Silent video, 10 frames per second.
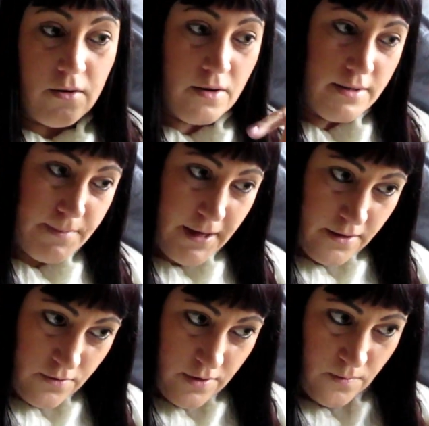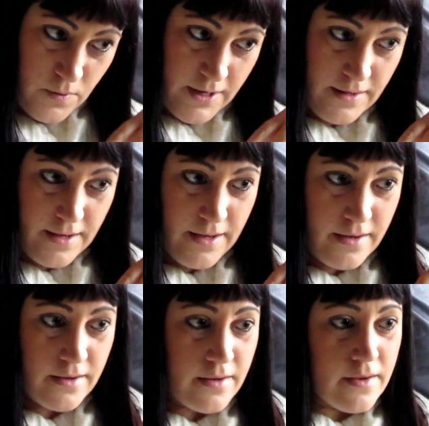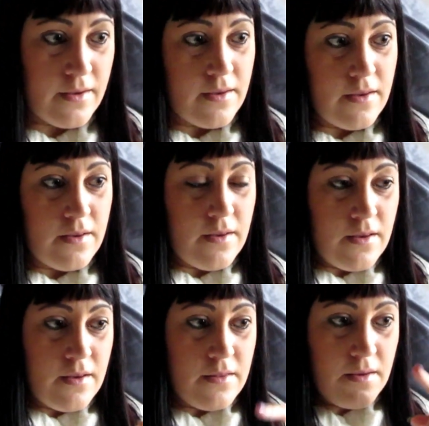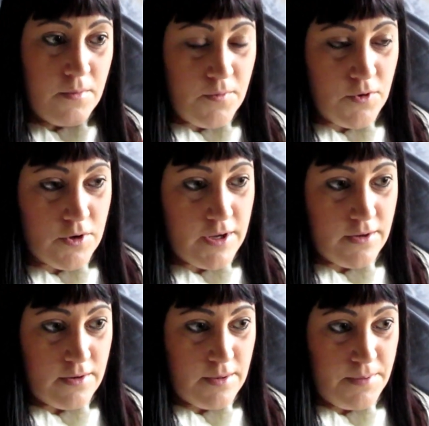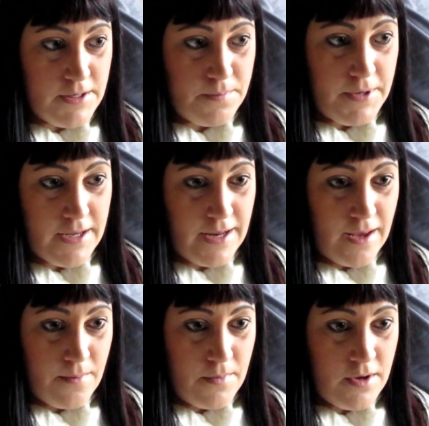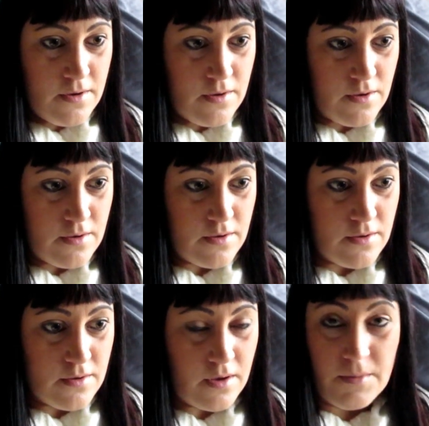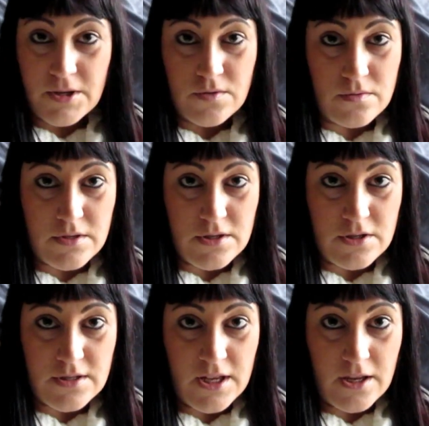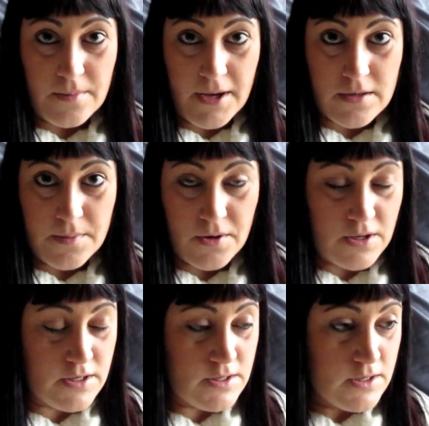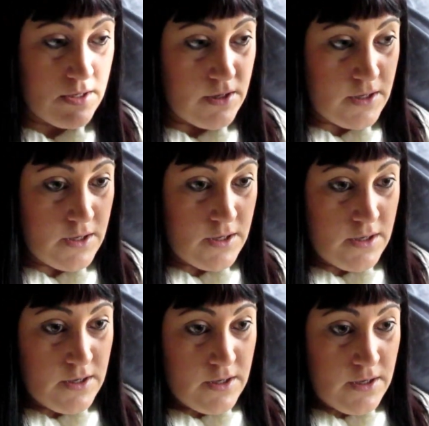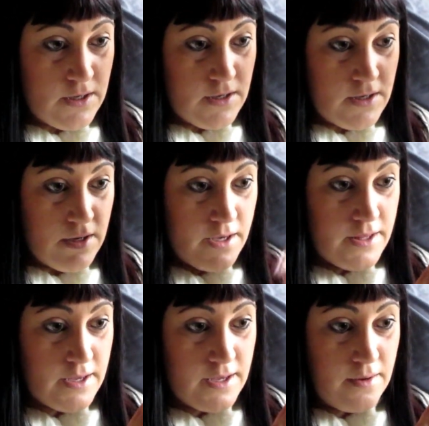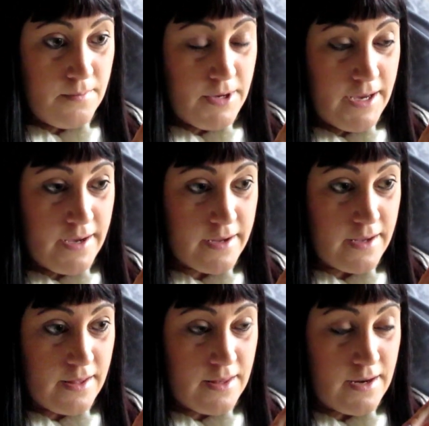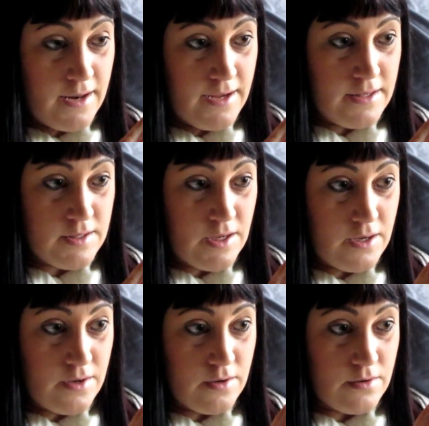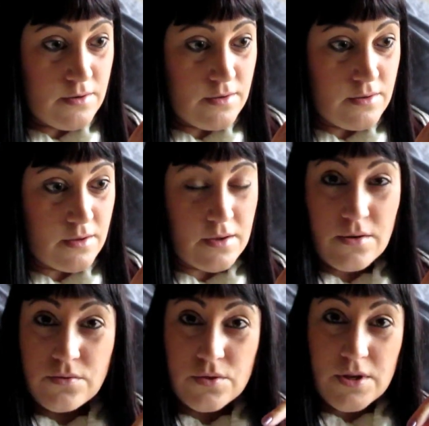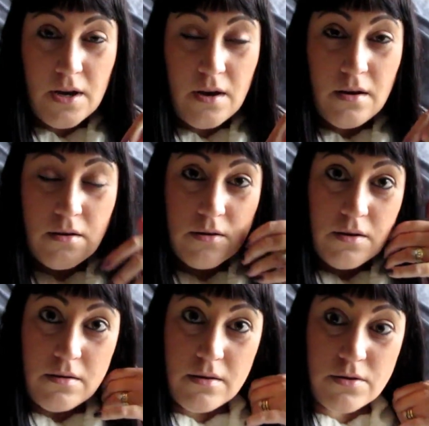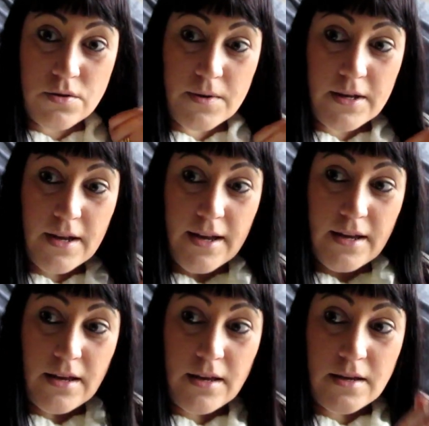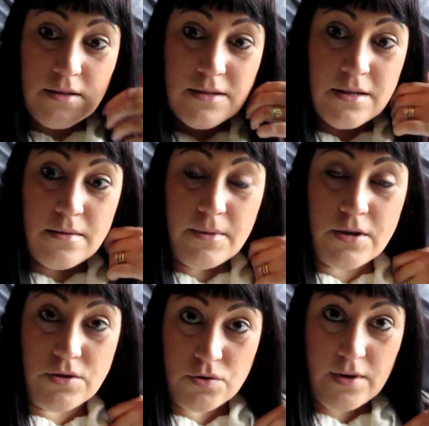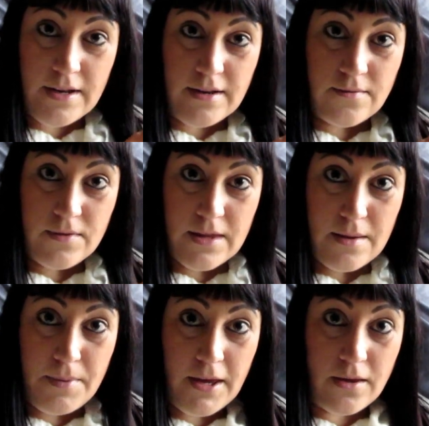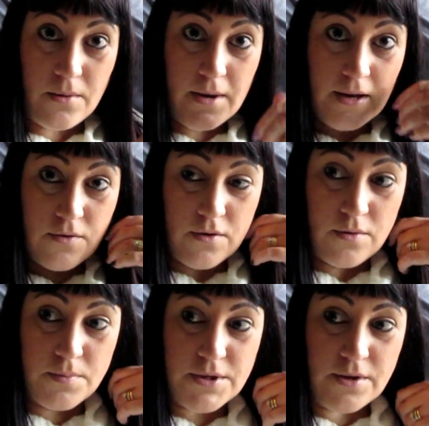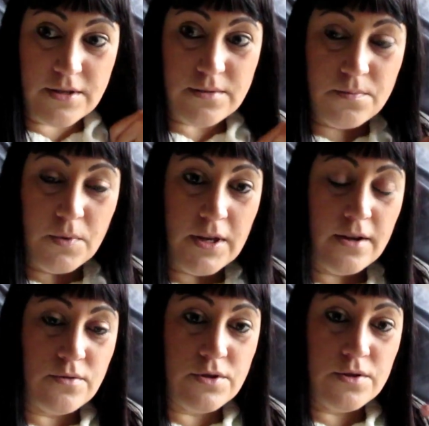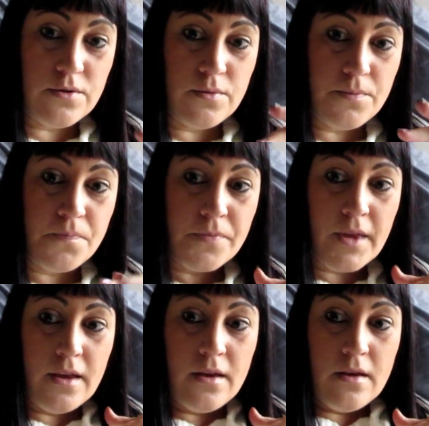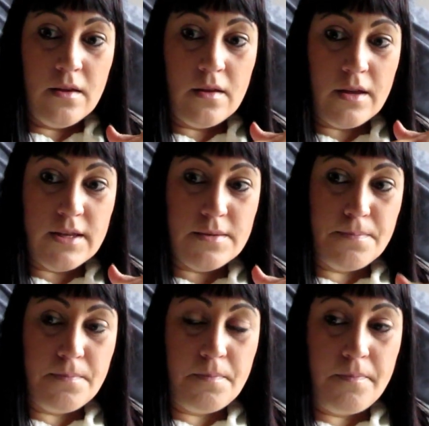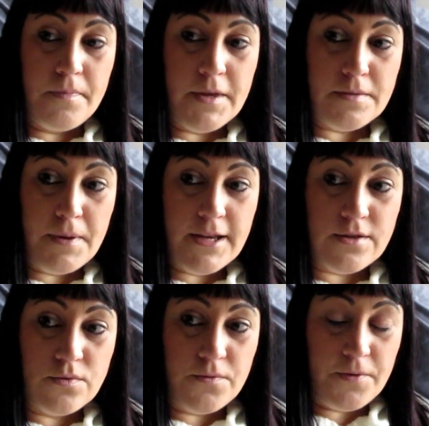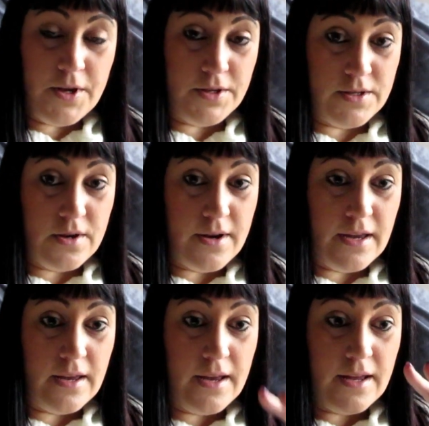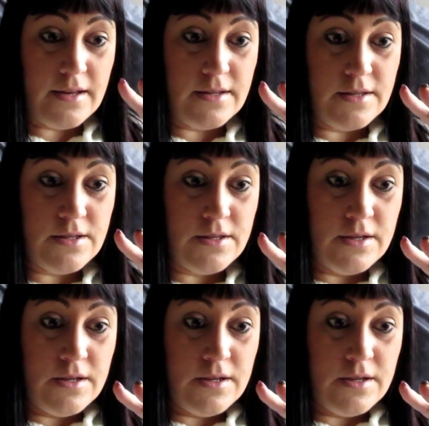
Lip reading: Holly's making her own way there. Then we've got to go nip into B&M. I'm exhausted just thinking about it, to be honest. And then come back, and then later the girls are doing a cinema screening for their PQA group. So it's, we go to like this place called First Sight, and